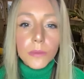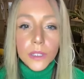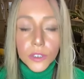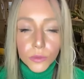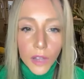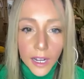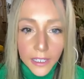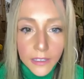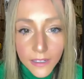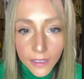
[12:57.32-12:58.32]
them in two
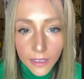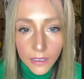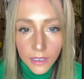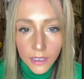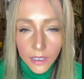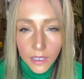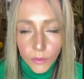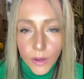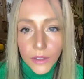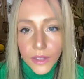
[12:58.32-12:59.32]
lines.
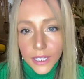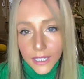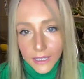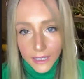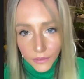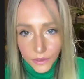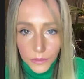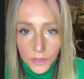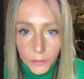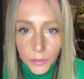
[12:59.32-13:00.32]
Well, they gave
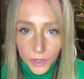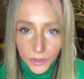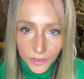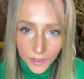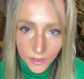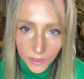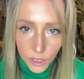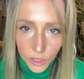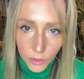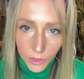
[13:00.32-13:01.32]
them numbers,
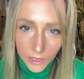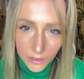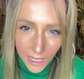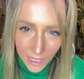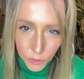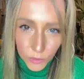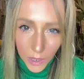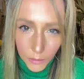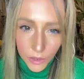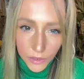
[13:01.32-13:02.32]
like tattoo
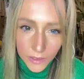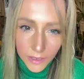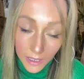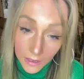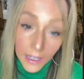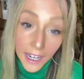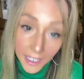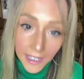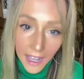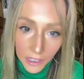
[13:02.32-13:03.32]
numbers,
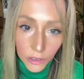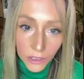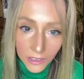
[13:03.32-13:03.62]
like cattle.